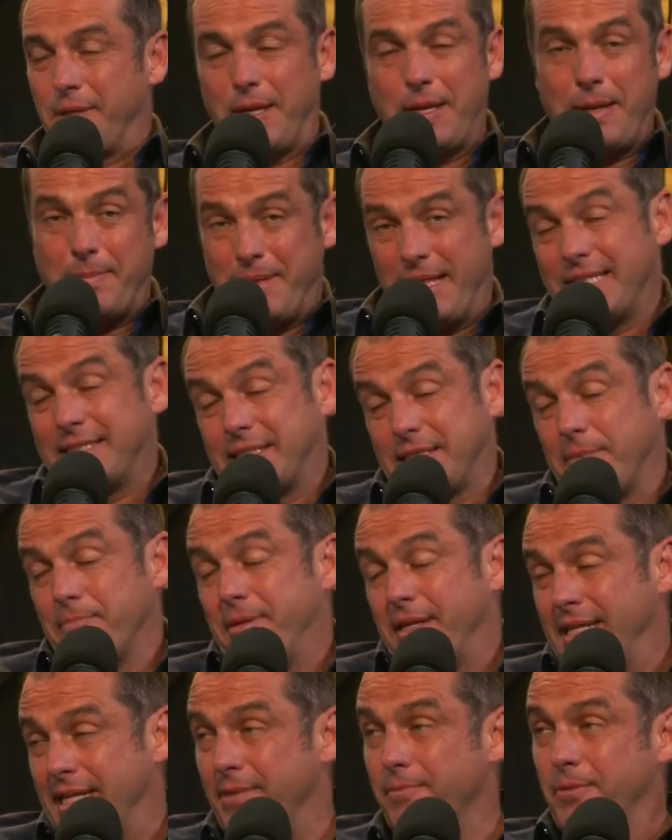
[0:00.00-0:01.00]
and that's
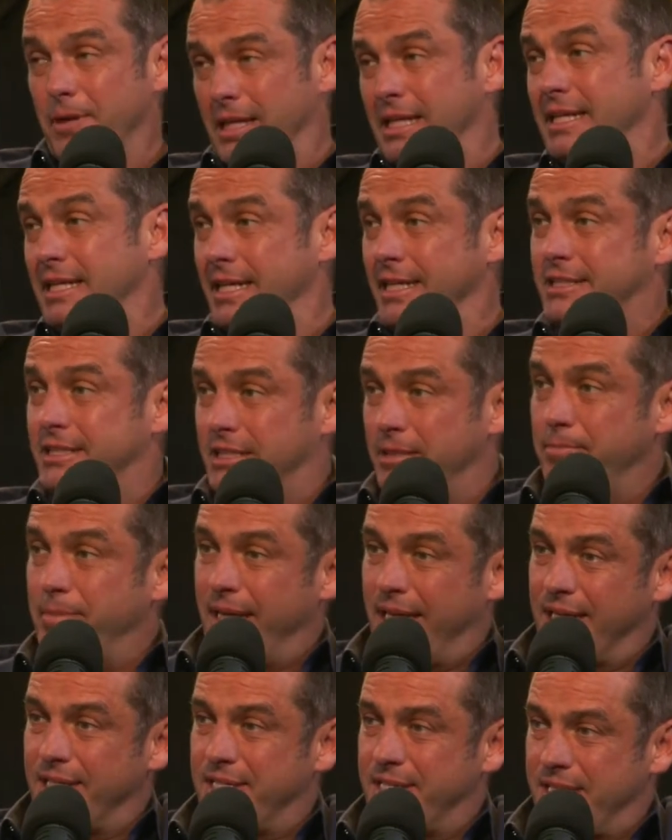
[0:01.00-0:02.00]
something that really needs to
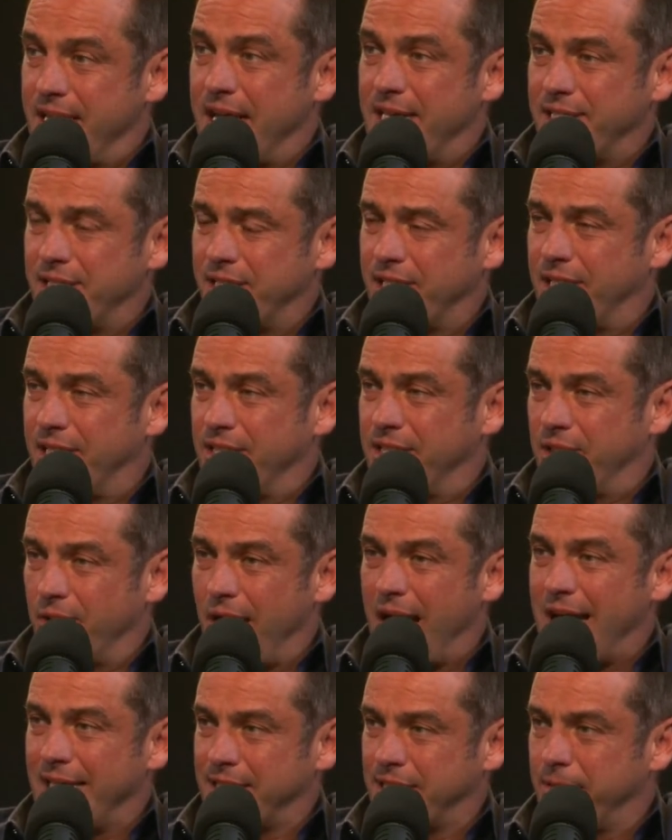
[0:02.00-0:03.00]
be assessed, because there
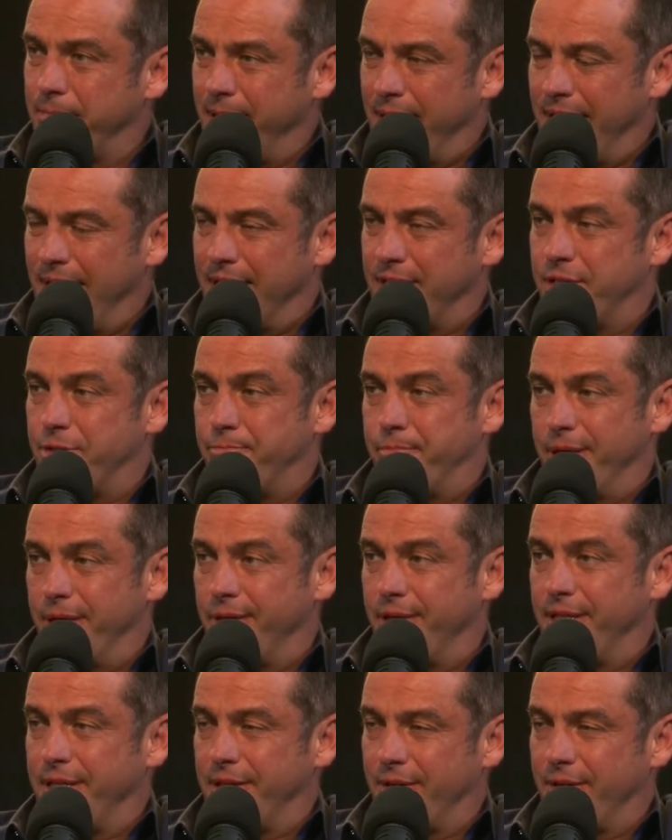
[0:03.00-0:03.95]
has to be that spirit.